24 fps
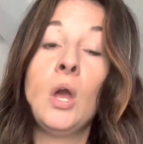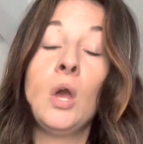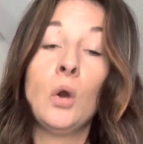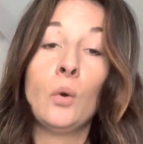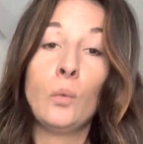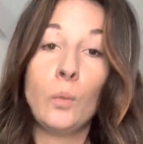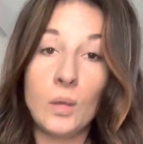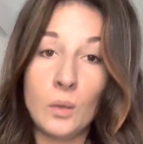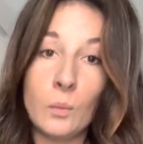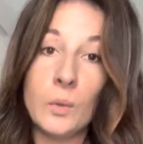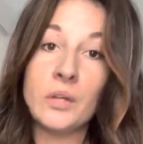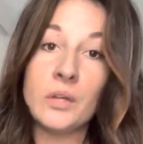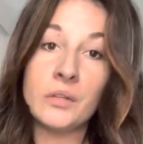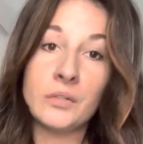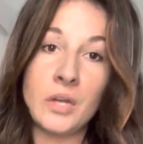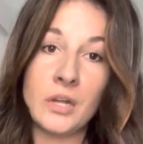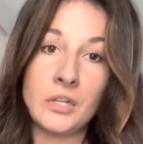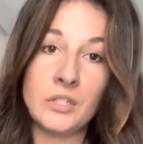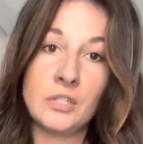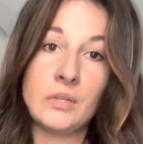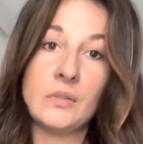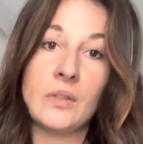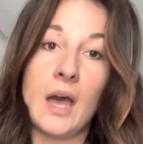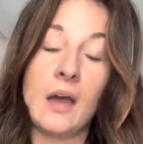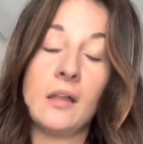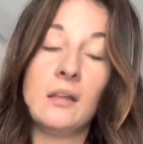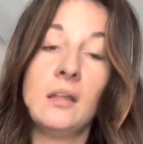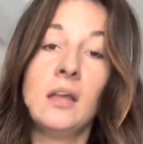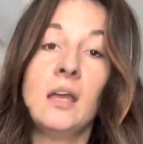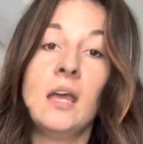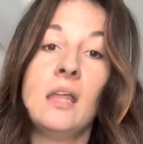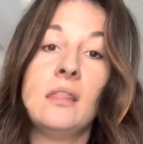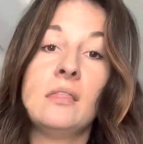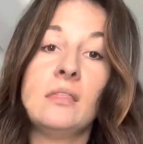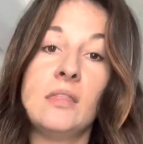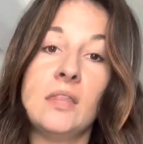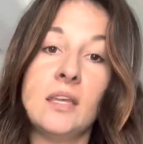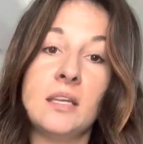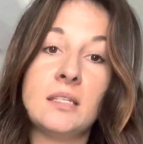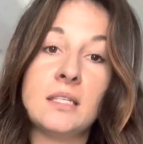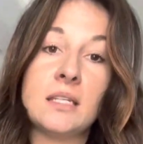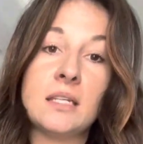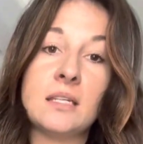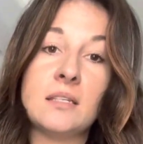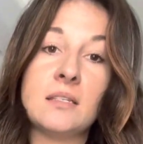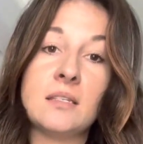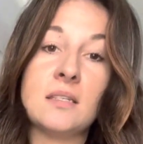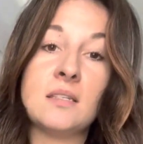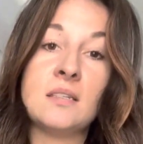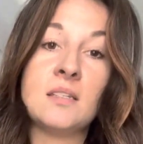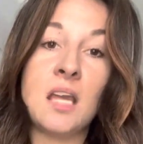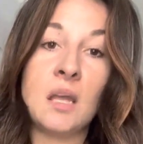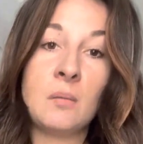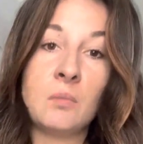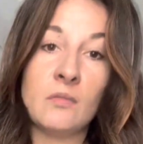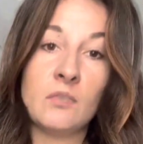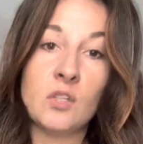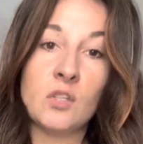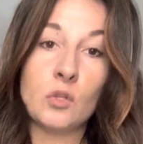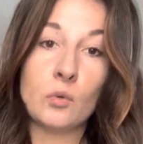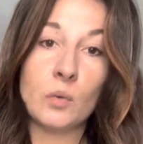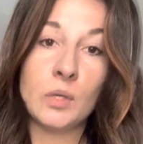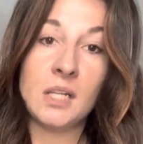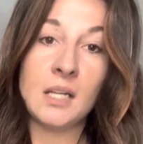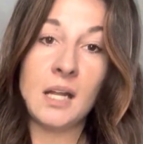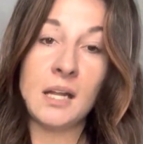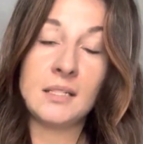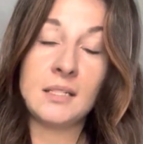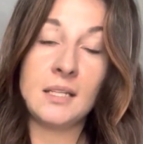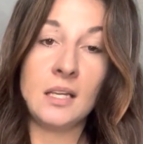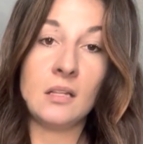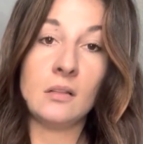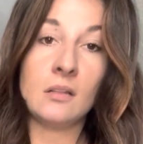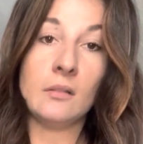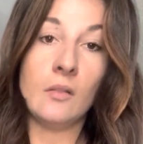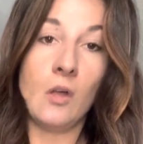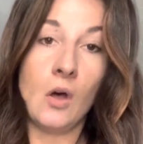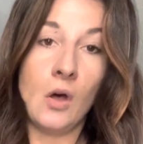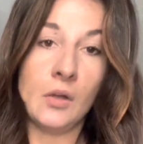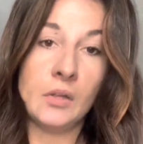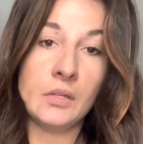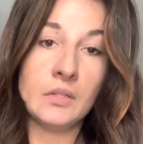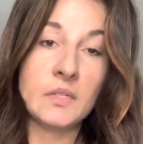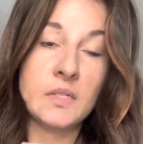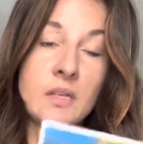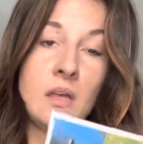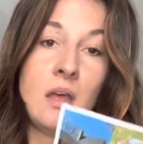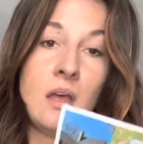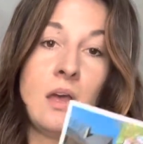We will not do that. This is a statement of the 2019 laws,